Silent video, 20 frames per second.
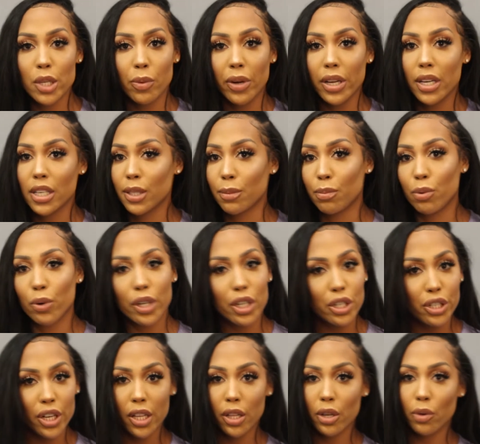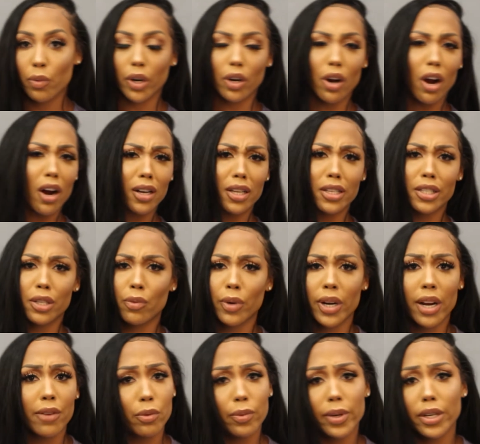We're going to support each other regardless of
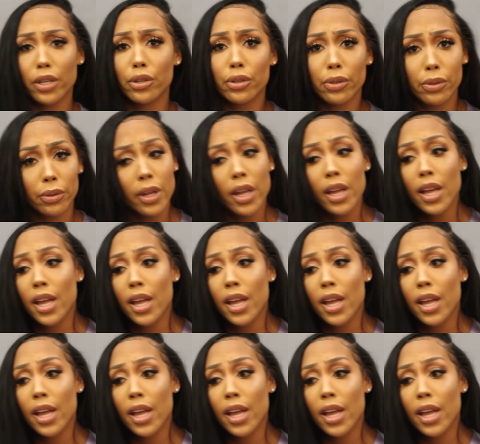whatever we do.